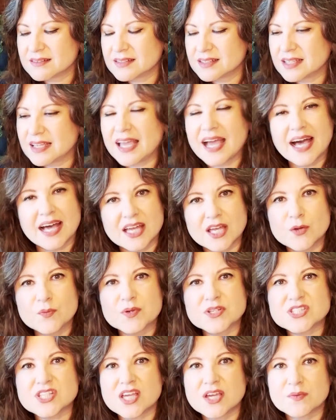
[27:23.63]
Yeah, it
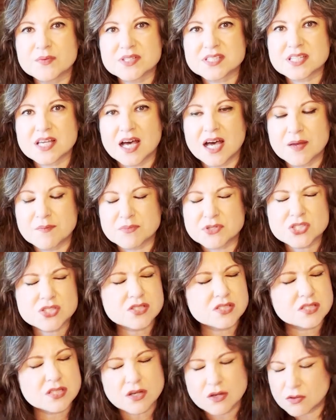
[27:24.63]
was, I'm
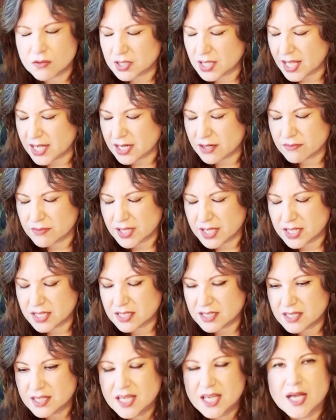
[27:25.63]
so glad I read
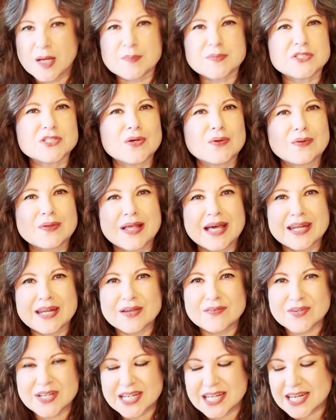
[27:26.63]
it. I'm so glad I
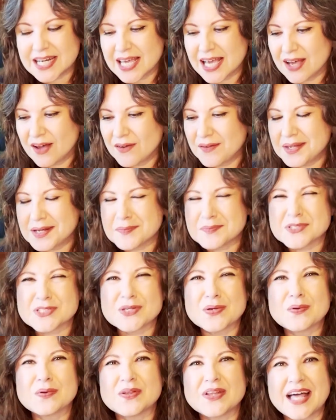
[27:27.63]
read it now, and I'm
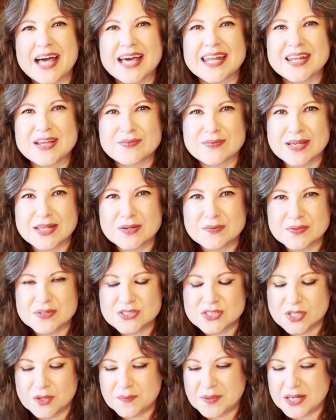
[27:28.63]
so glad I read it with
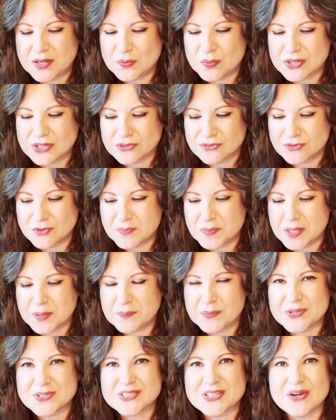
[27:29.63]
so many wonderful
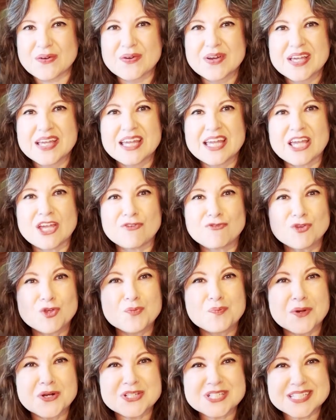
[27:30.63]
people. So if you
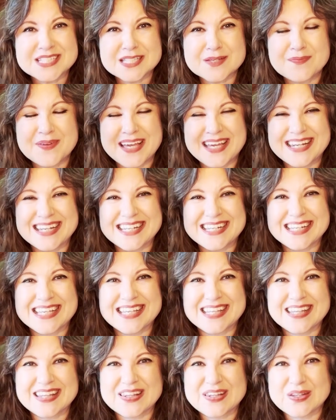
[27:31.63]
participated
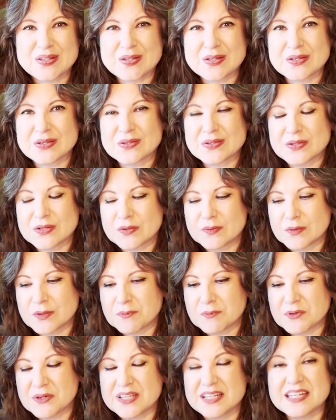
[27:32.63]
in the
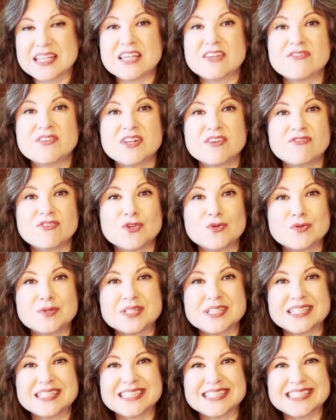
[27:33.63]
group read, even if you
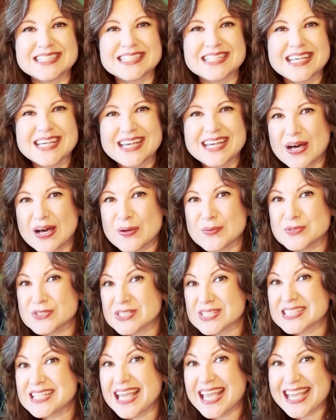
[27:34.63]
didn't
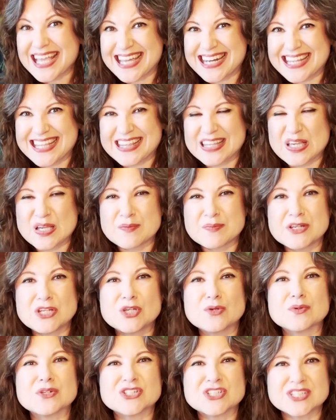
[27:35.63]
say anything, but
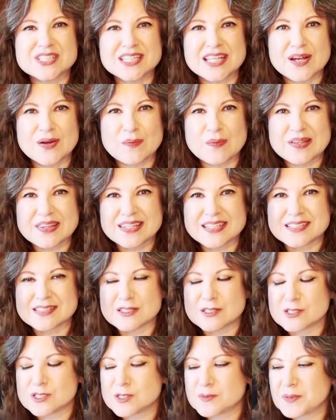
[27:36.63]
you were just there with us
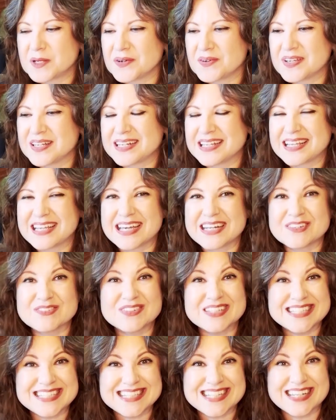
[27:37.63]
in spirit and kind of
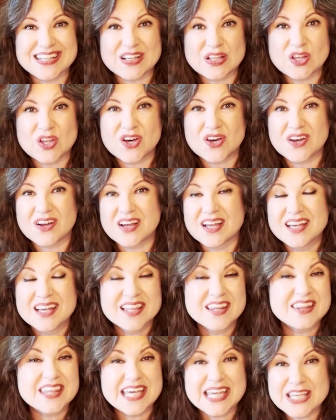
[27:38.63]
listening along,
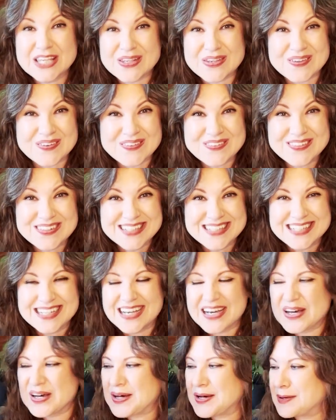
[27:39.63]
thank you.
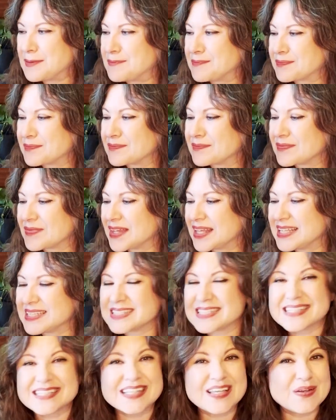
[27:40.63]

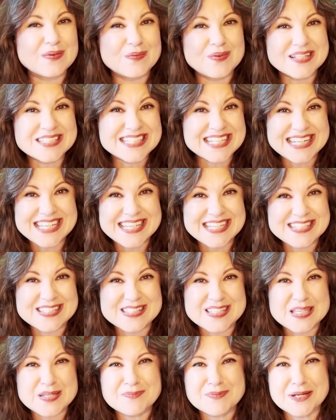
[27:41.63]
It wasn't
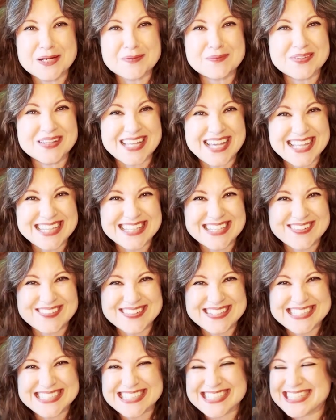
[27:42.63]
easy, but I'm glad that
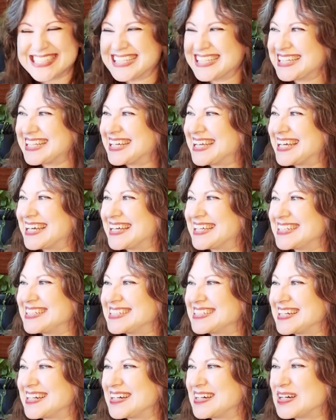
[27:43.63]
we did it, and
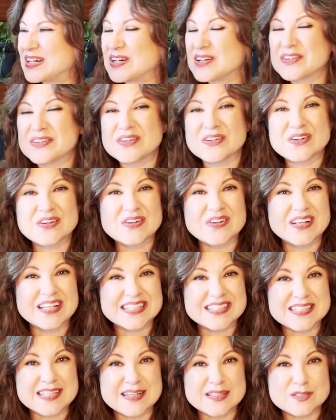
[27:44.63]
your
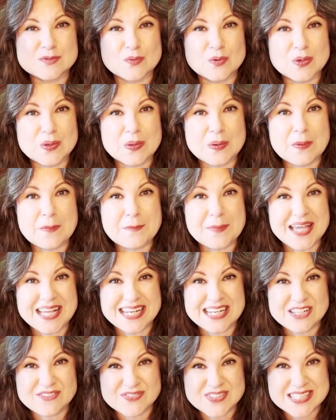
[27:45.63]
insights were
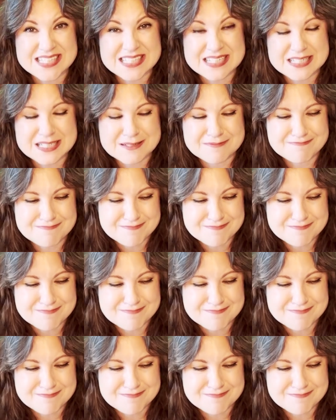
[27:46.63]
magnificent.